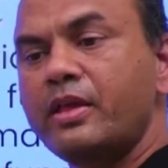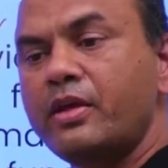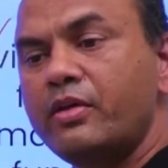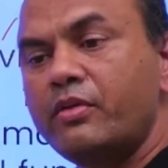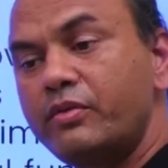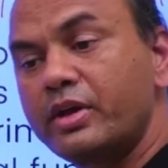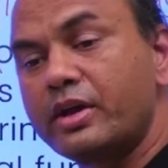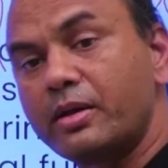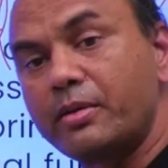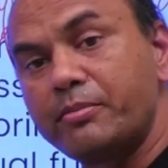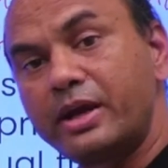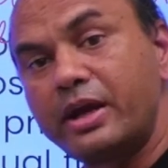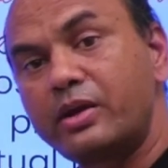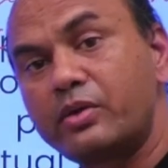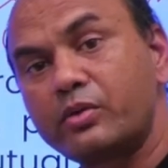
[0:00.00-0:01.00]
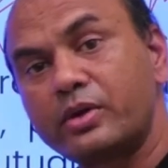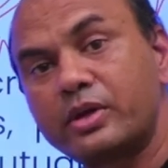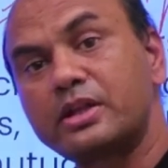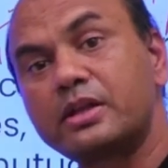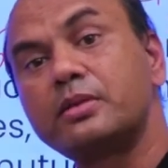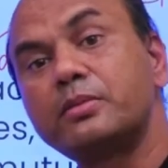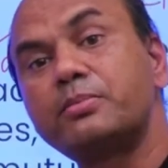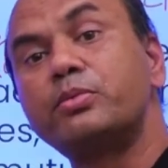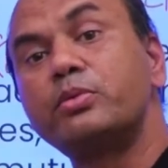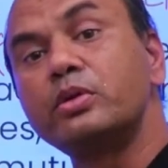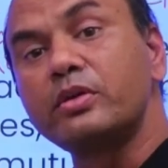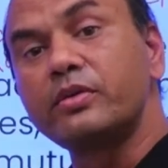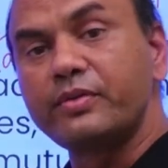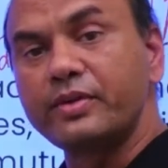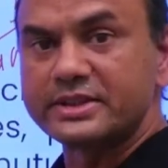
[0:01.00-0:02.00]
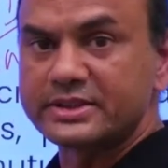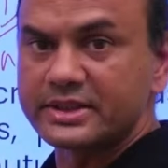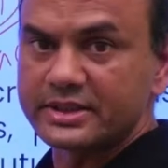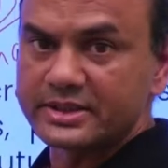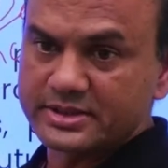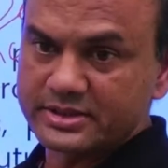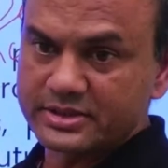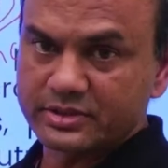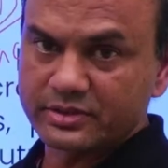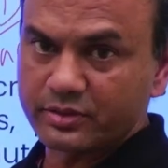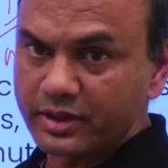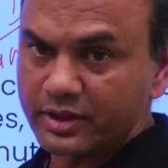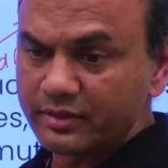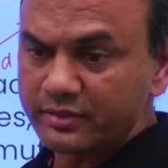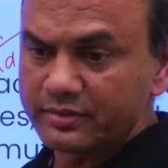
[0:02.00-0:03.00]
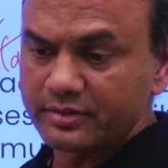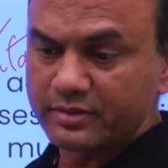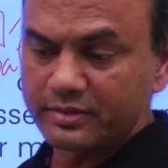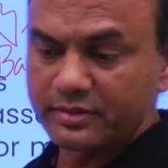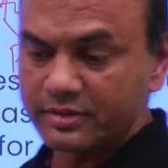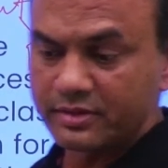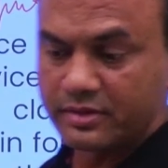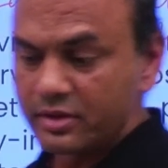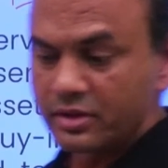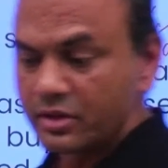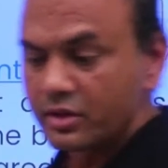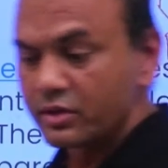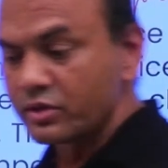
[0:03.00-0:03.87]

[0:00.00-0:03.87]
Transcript: We combine together the pool of assets. Okay. So